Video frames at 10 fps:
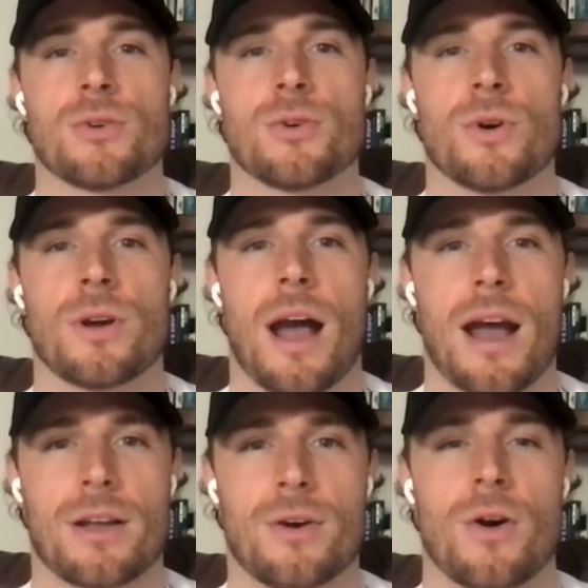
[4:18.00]
so
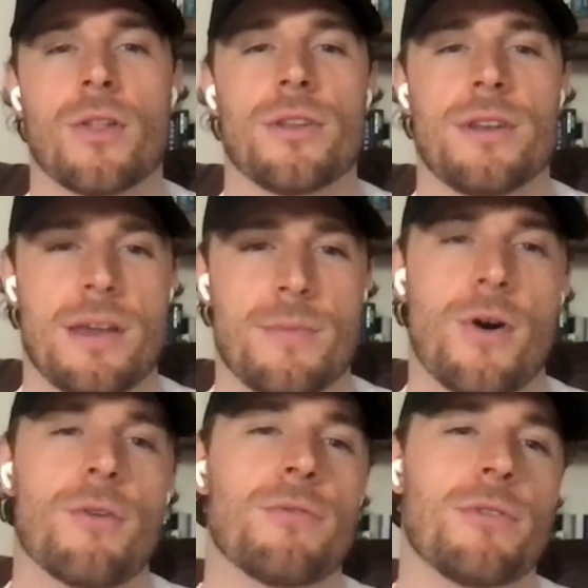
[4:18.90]
I got the name
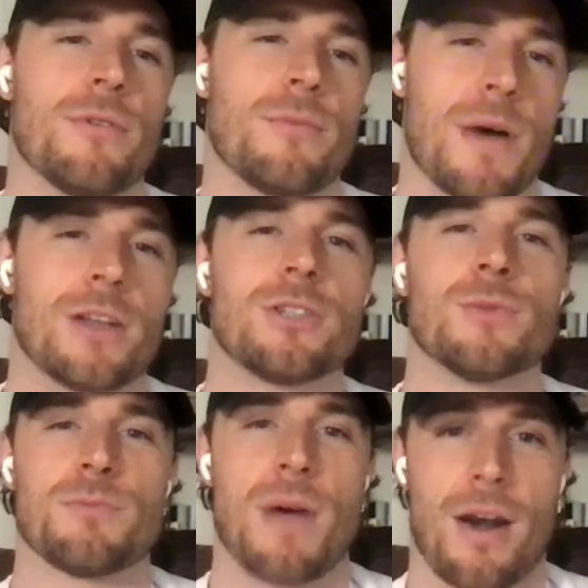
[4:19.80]
of the man she
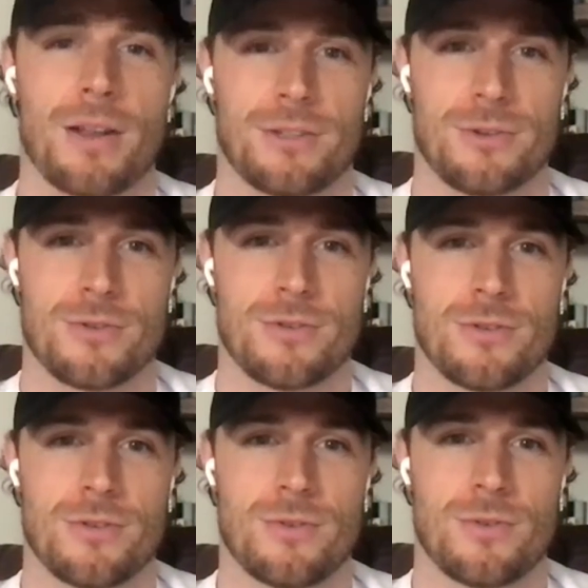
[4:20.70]
was married to,
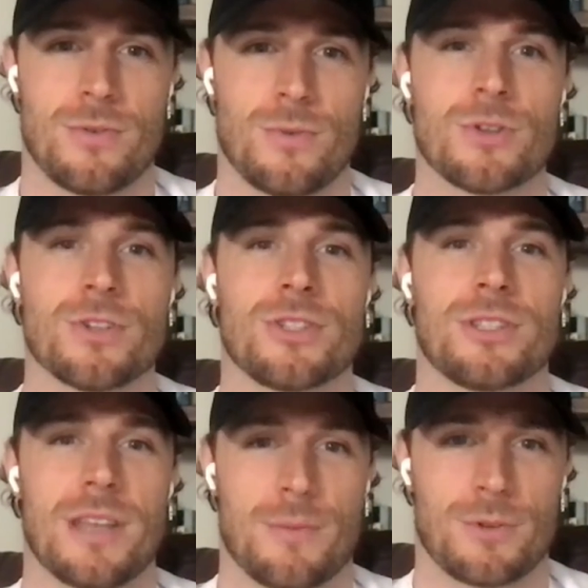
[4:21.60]
which is
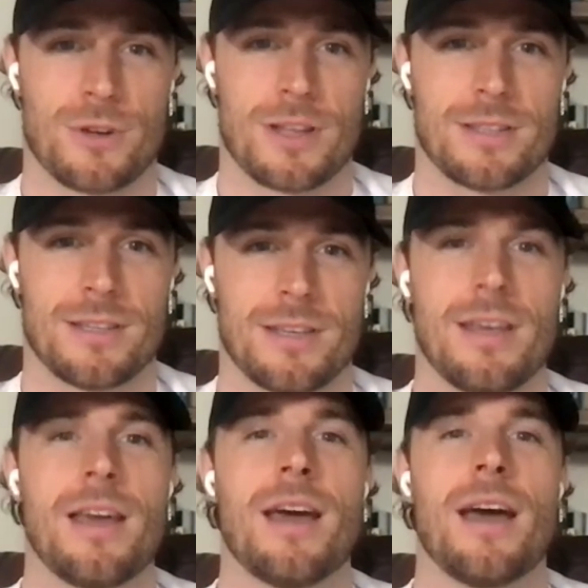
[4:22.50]
Damon Dog.
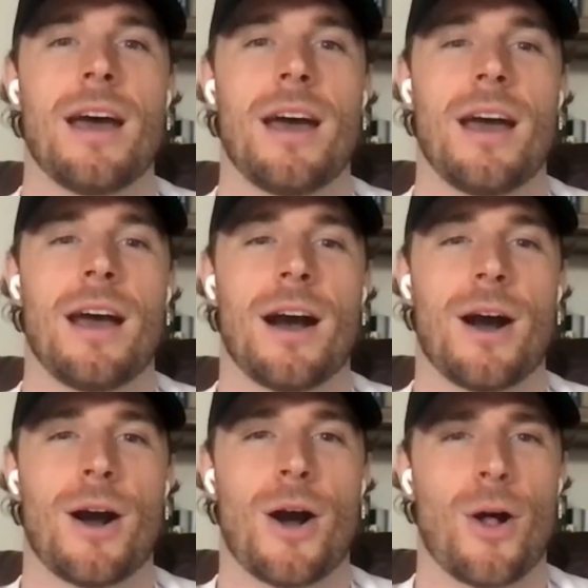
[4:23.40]

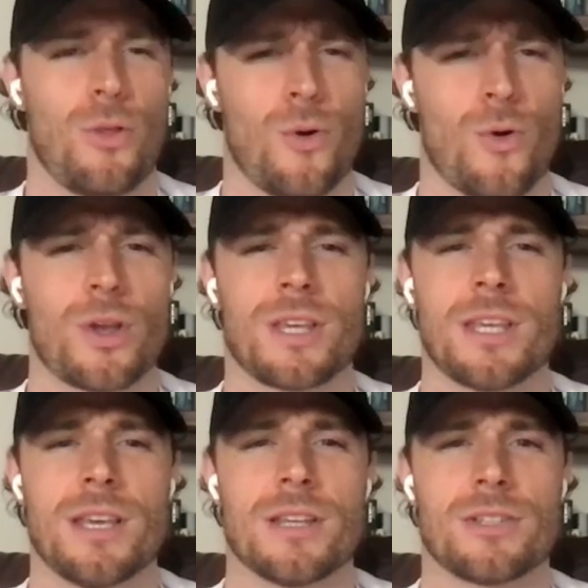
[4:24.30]
Although
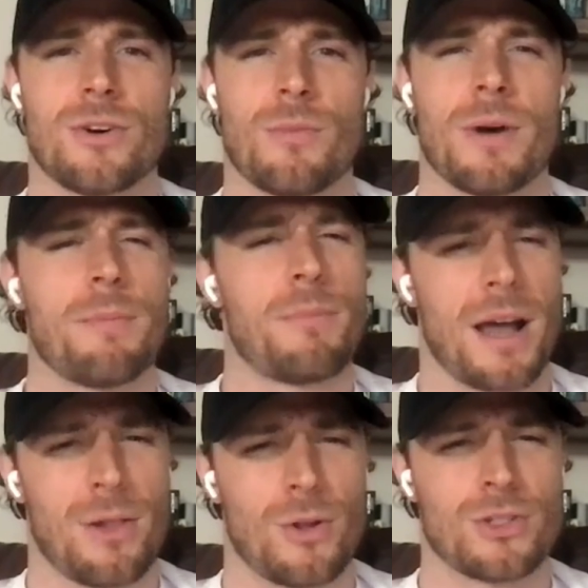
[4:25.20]
he is not my
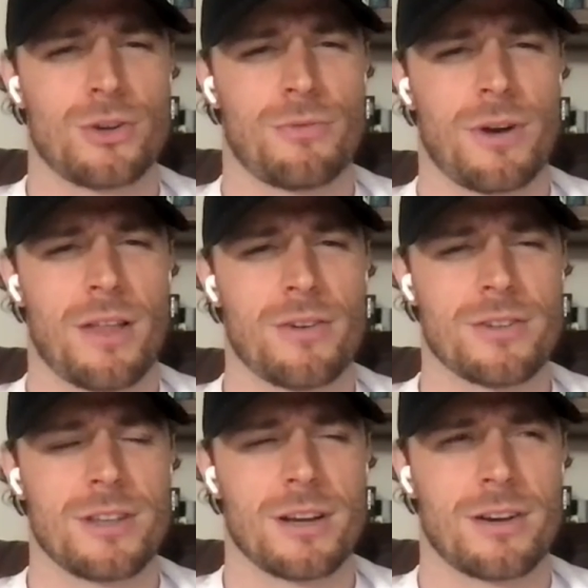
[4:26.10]
biological father,
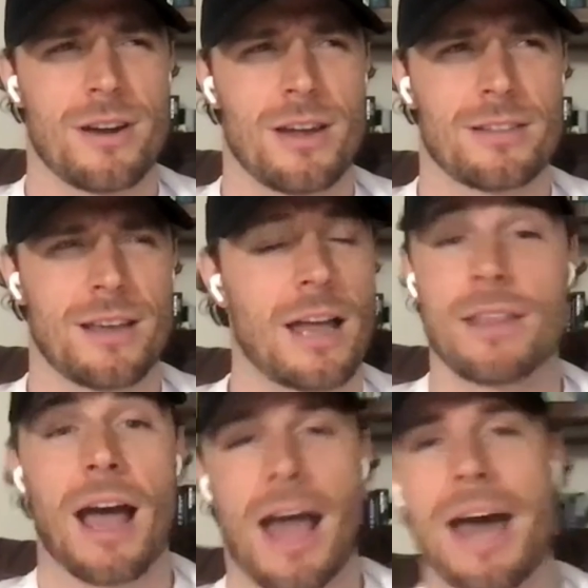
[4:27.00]
is that correct?
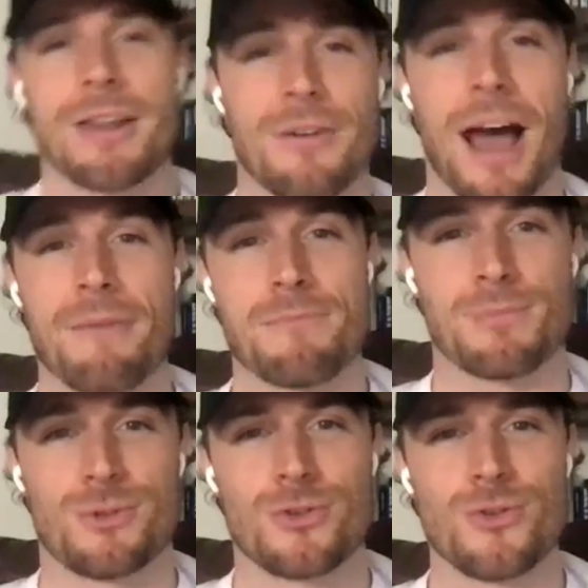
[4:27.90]
I
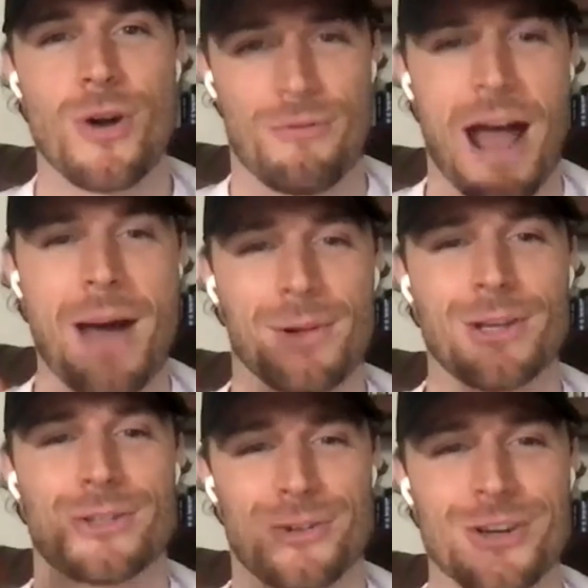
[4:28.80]
drew a
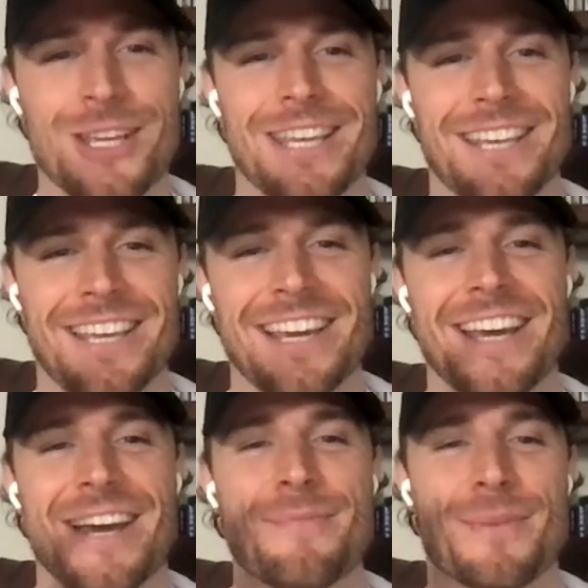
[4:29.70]
family tree
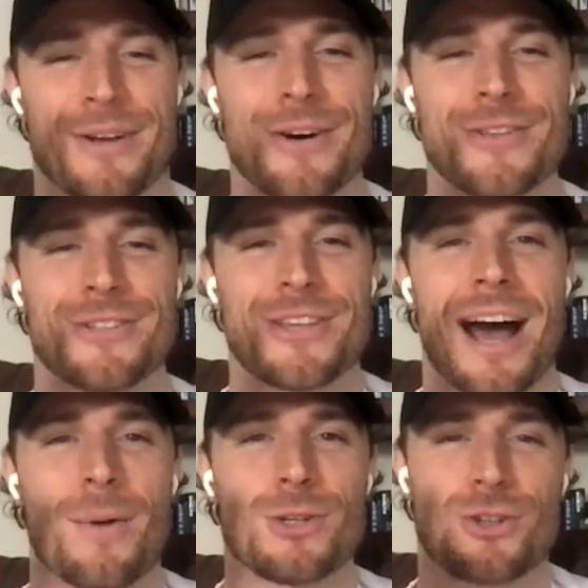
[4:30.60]
because
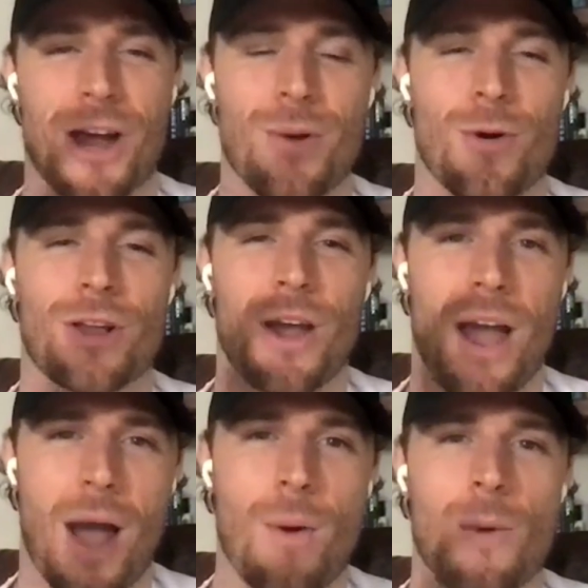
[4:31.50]
I was trying to work out
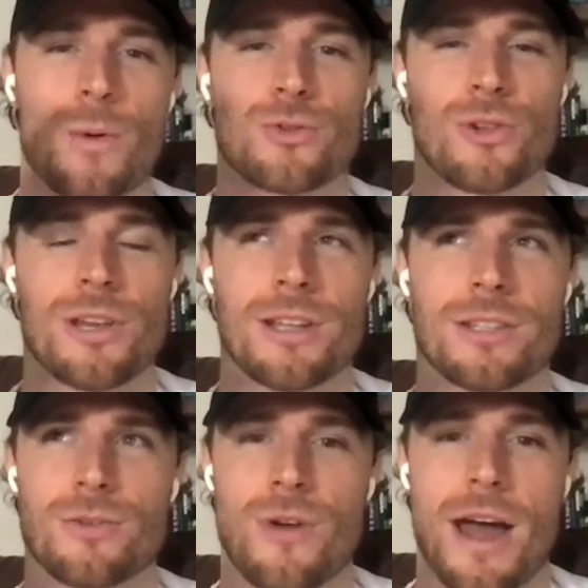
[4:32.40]
how I was related
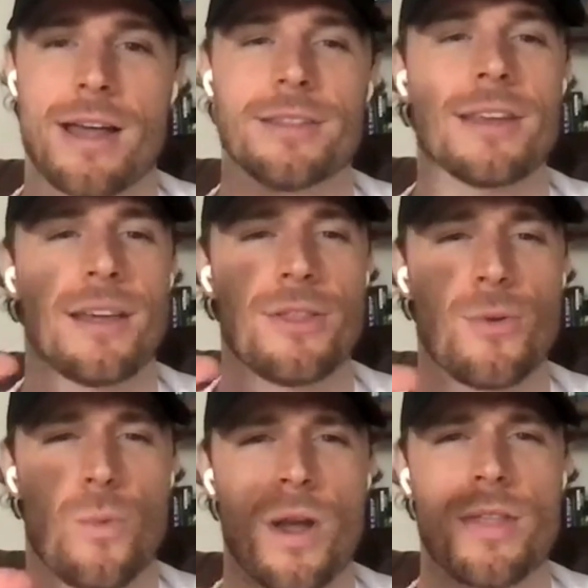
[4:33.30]
to Rand, and
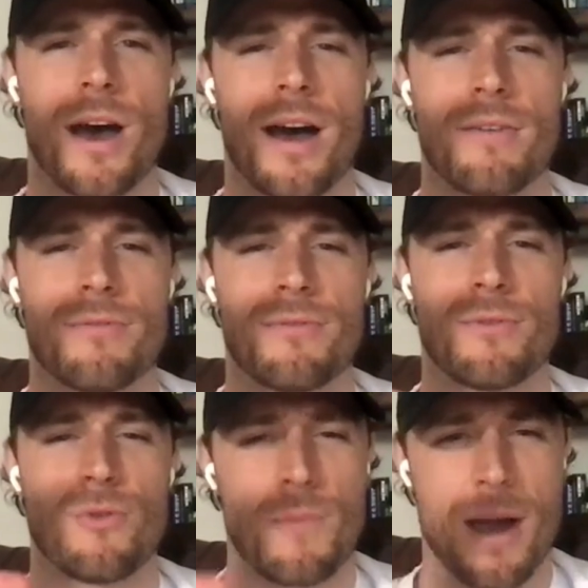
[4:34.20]
the way that I
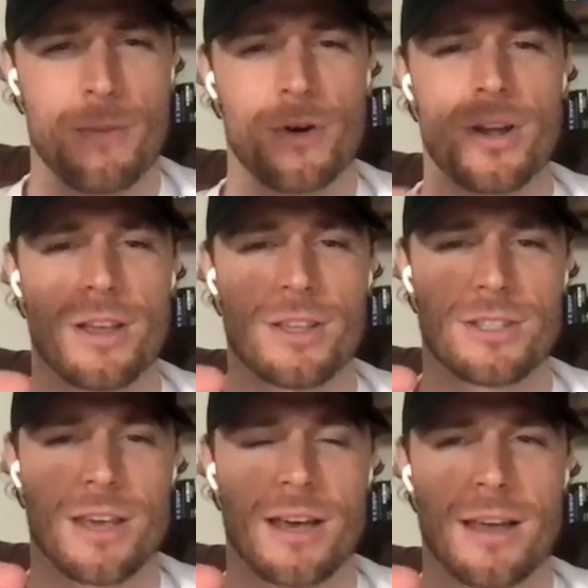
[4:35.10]
remember it is
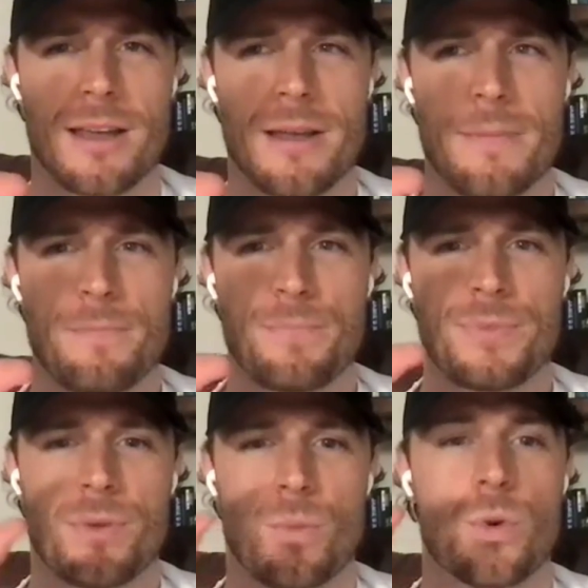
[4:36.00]
that
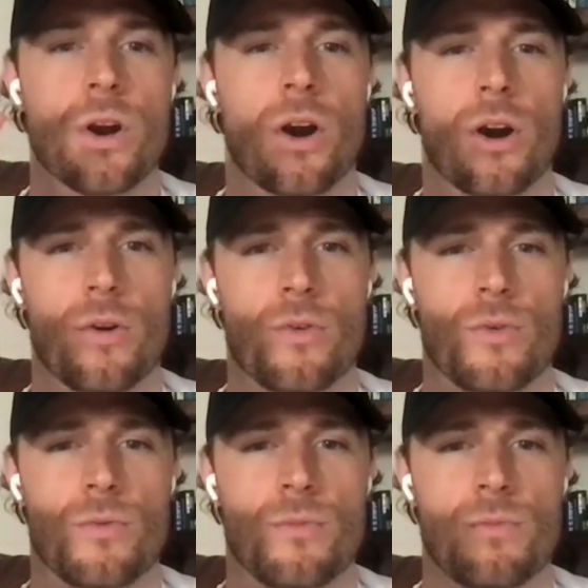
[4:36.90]
we are
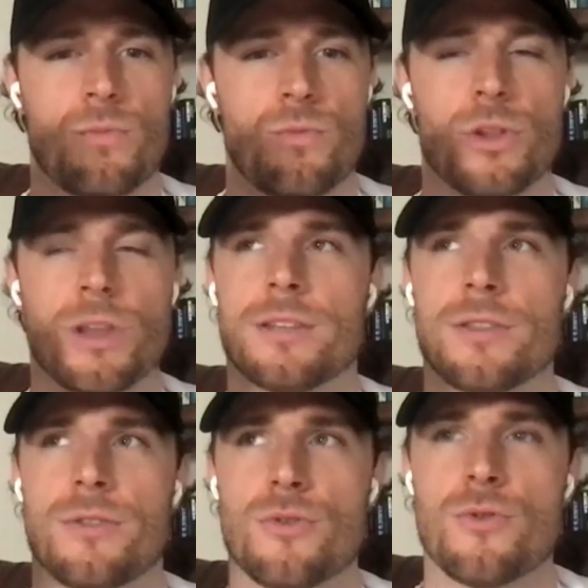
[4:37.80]

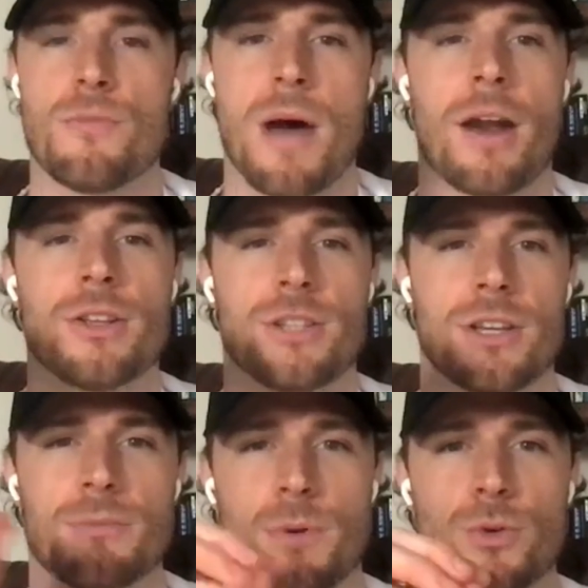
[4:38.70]
related through marriage
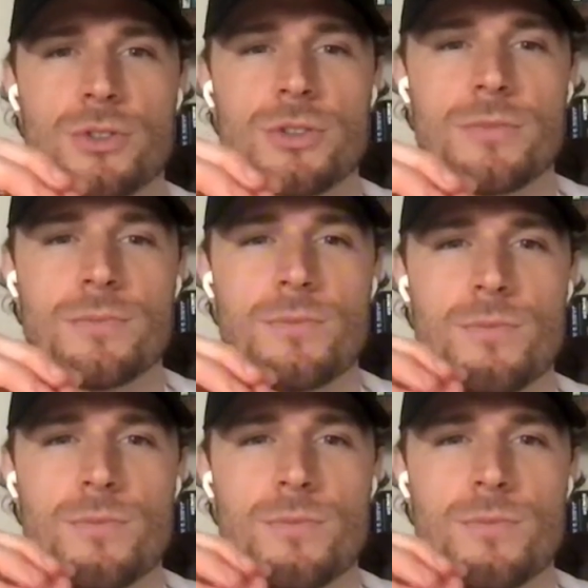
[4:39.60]
as opposed to.